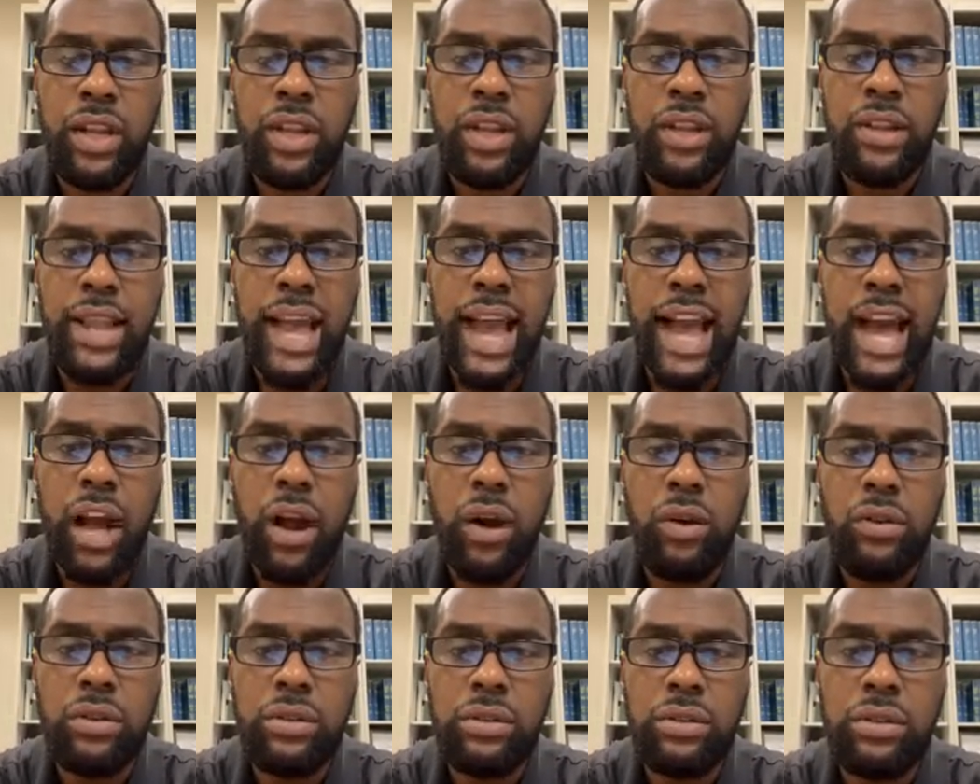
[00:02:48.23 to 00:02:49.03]

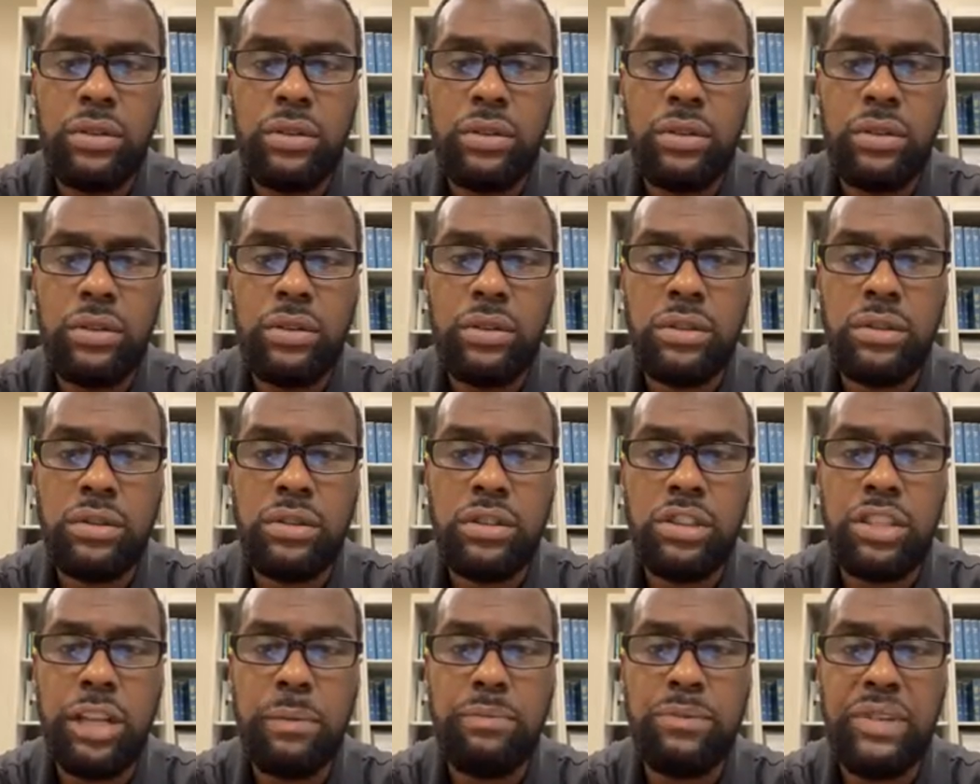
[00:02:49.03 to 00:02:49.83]
Now,
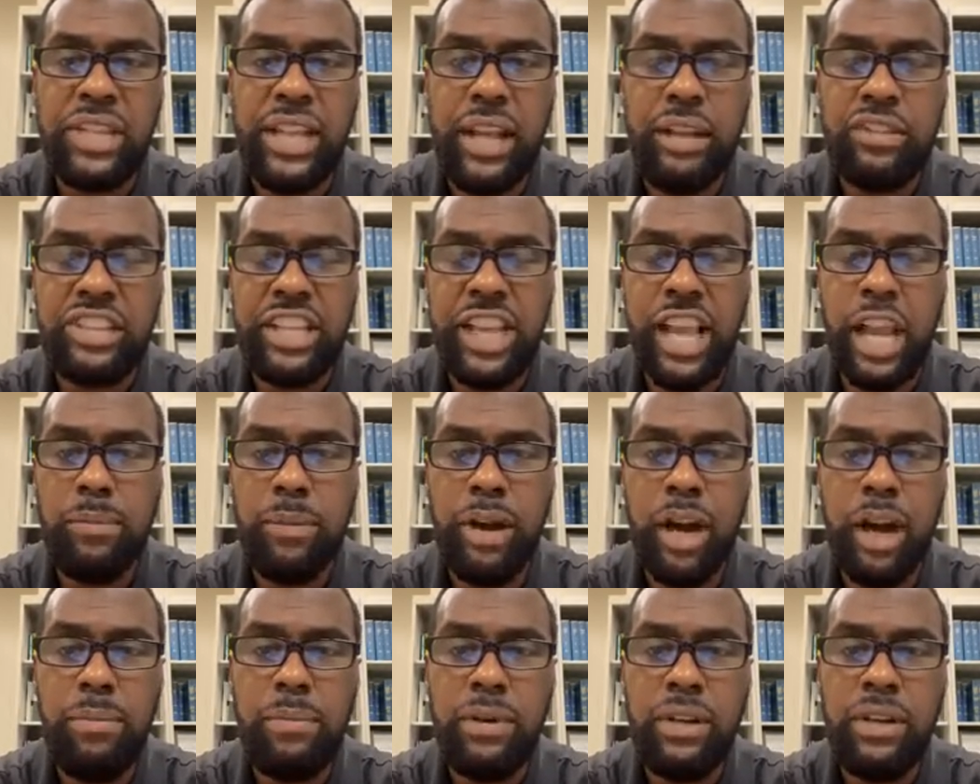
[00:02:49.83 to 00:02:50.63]
something else came
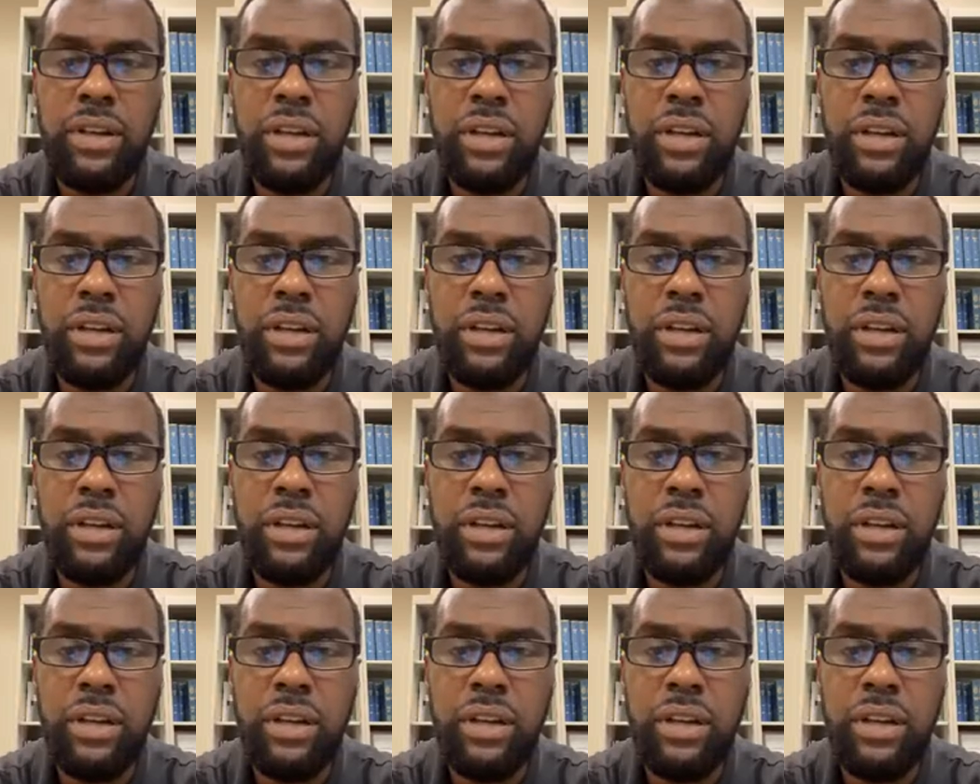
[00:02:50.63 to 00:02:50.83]
up.